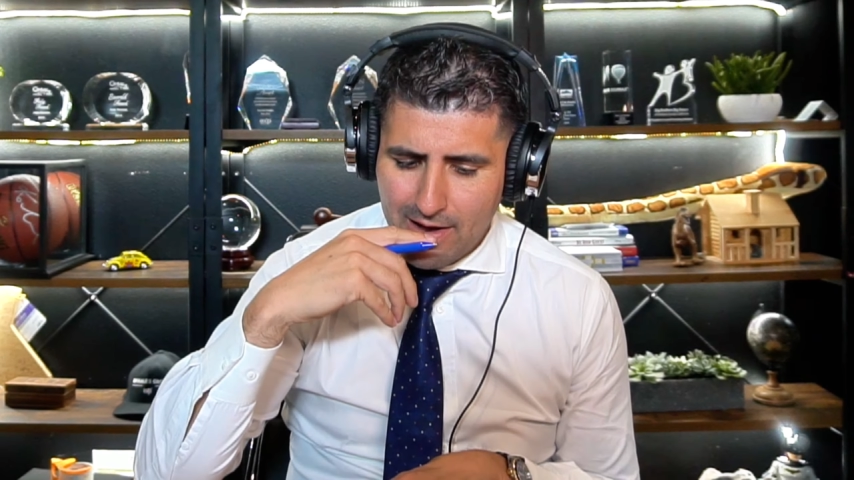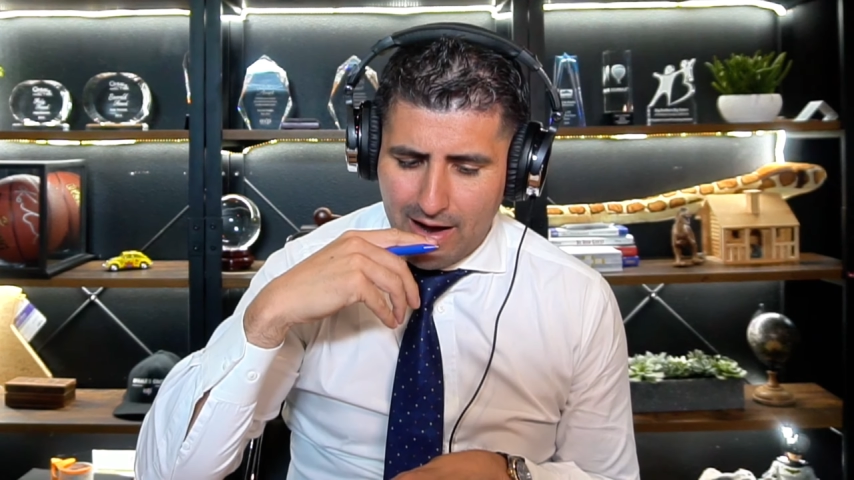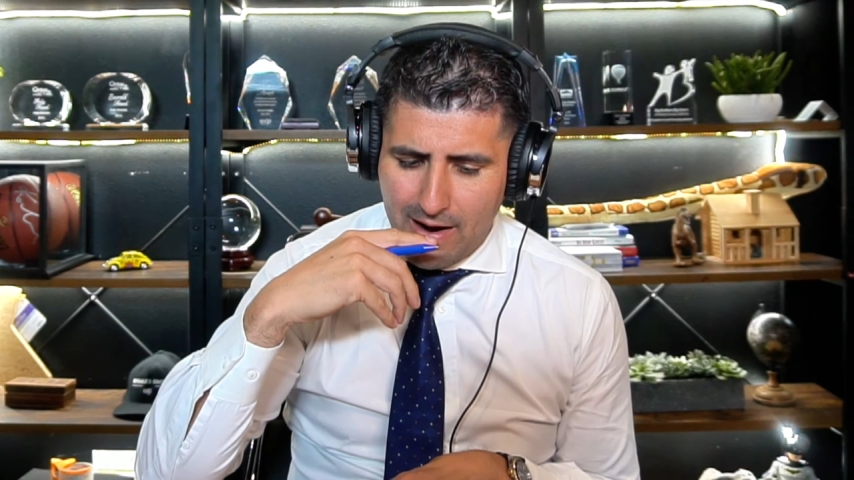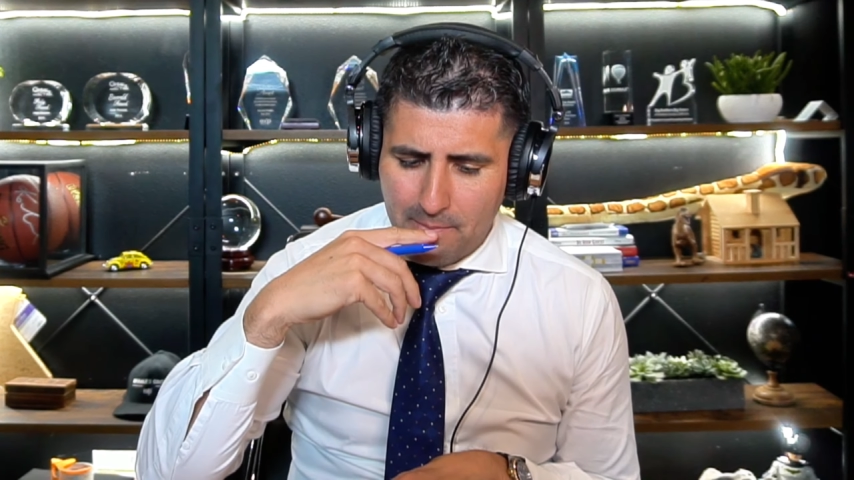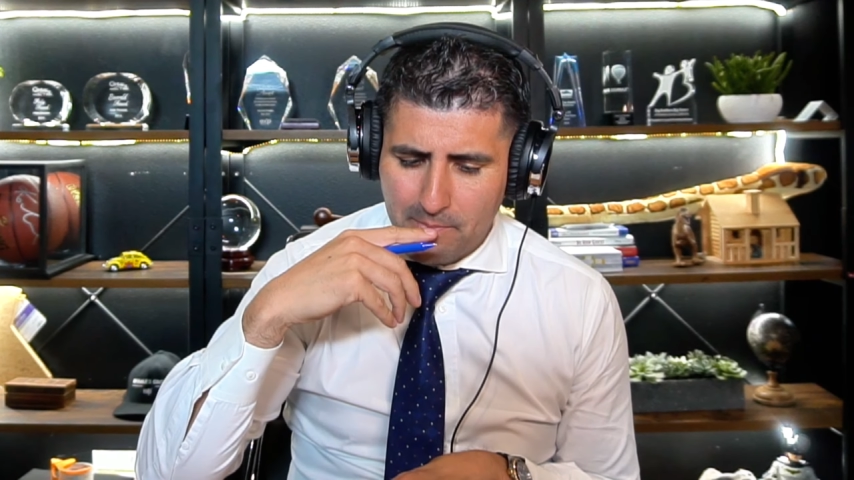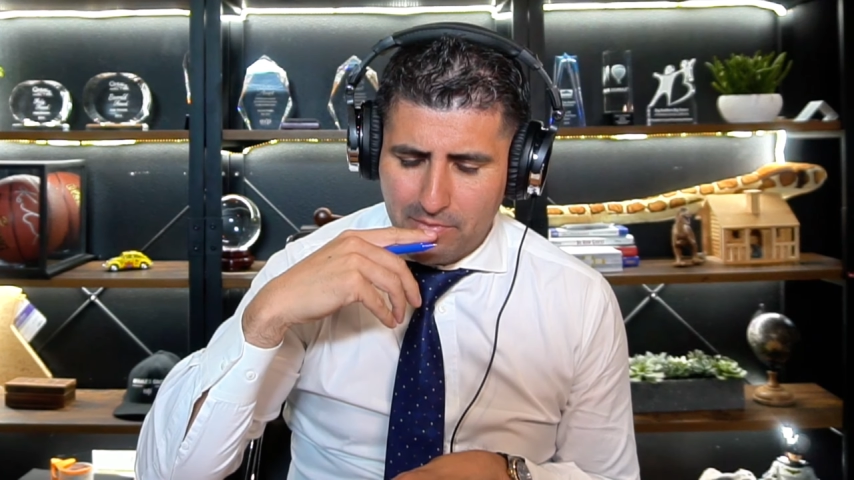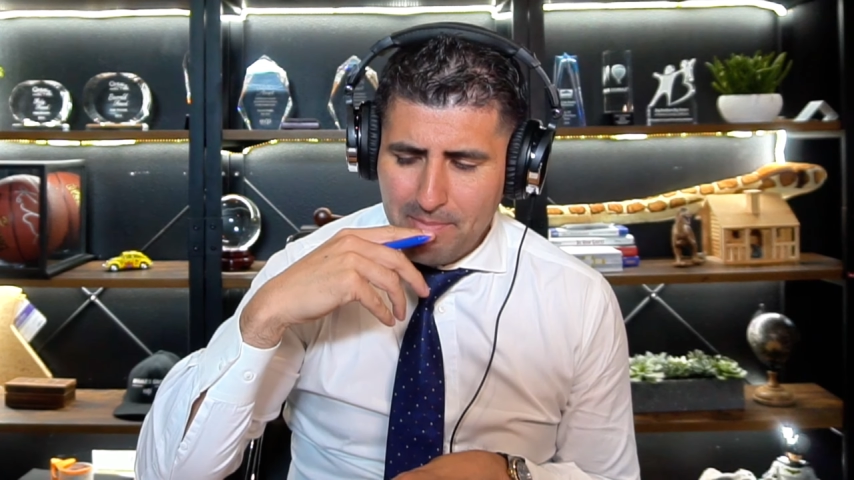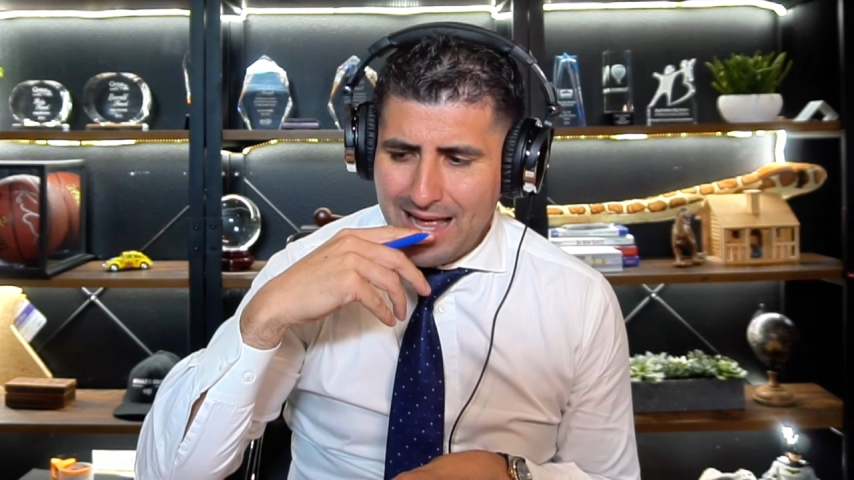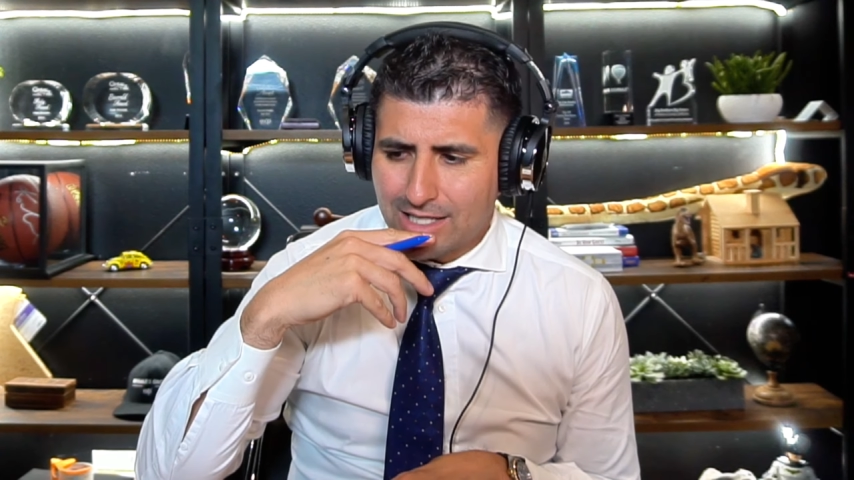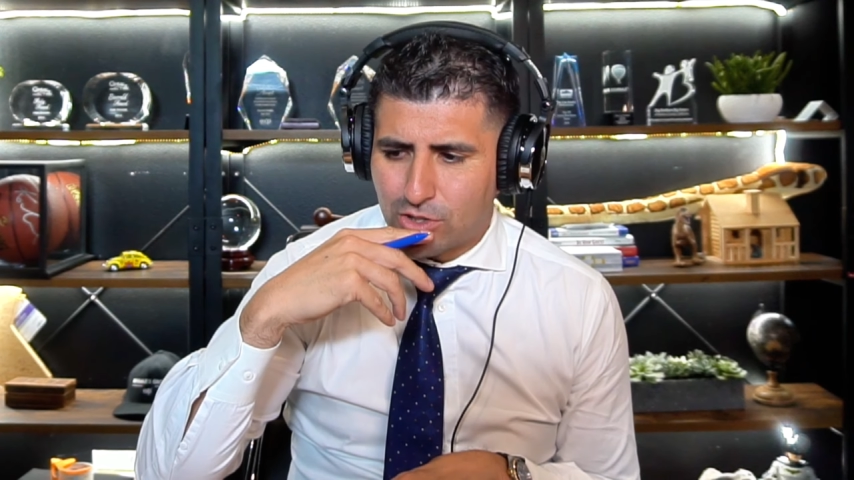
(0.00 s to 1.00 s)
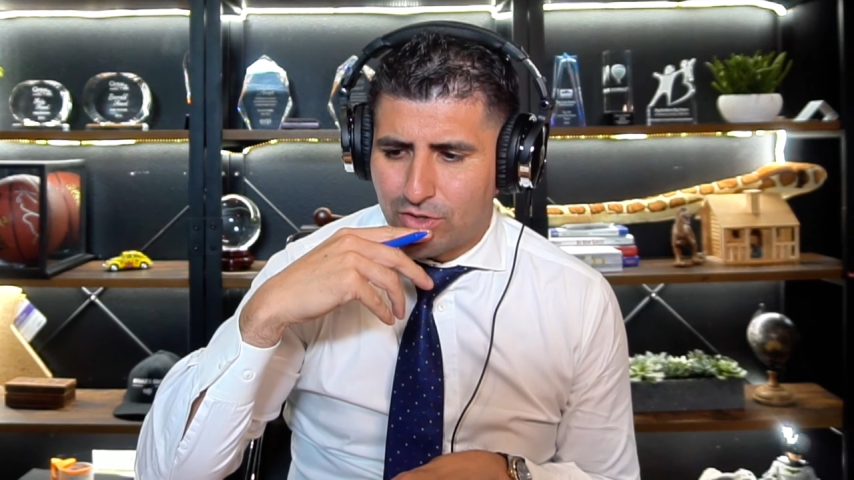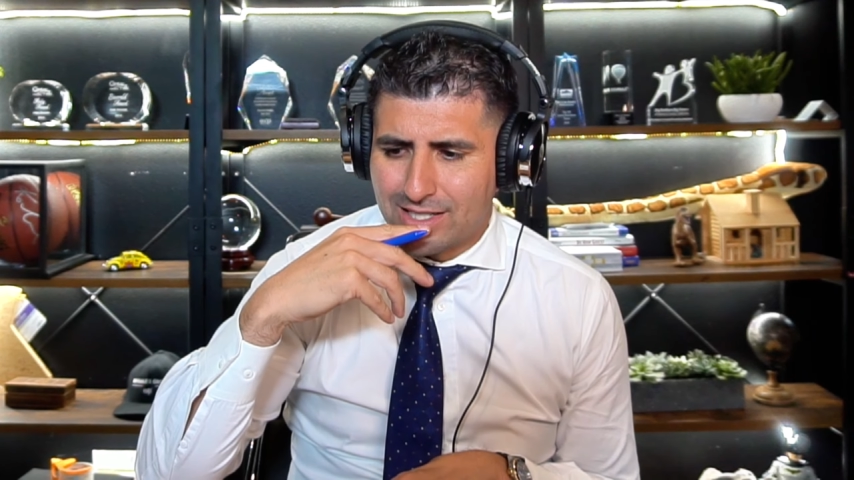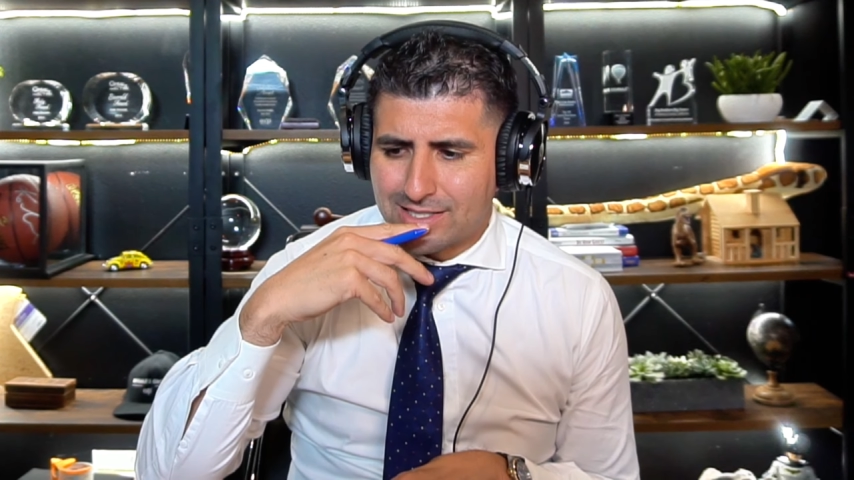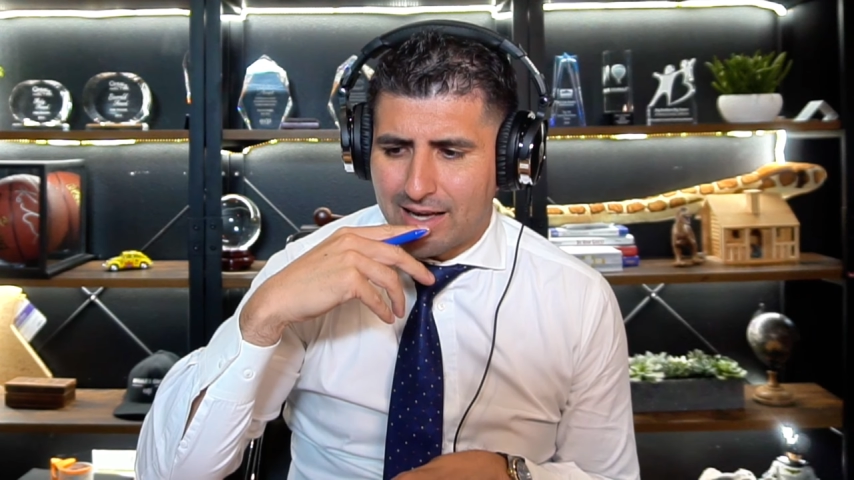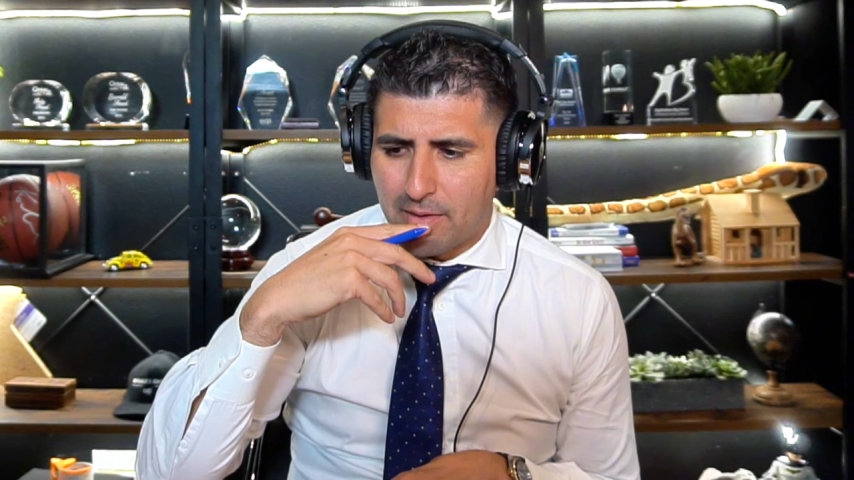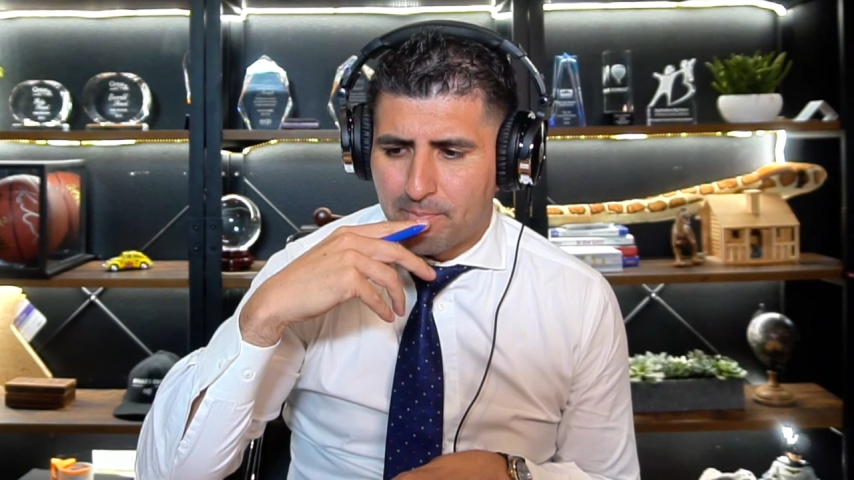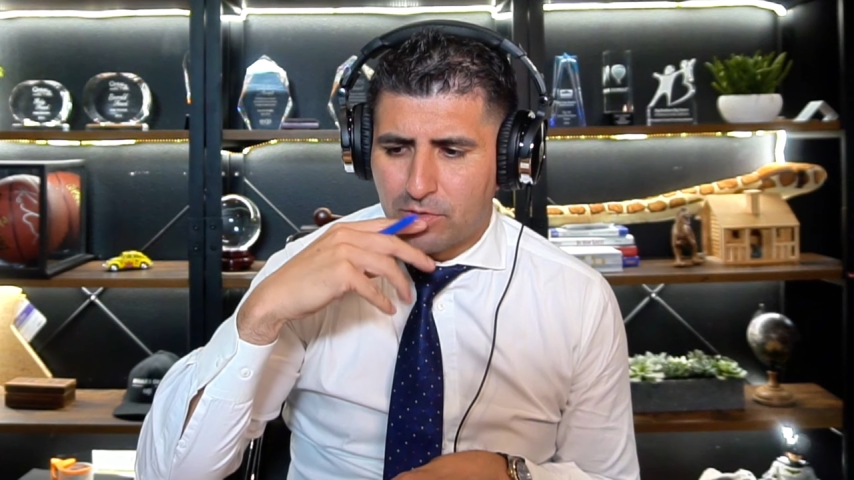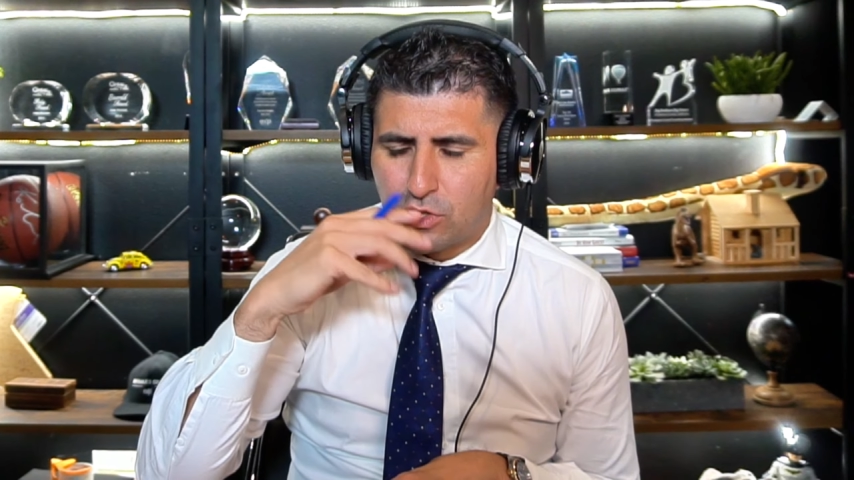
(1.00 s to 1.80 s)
Let me ask you this, like,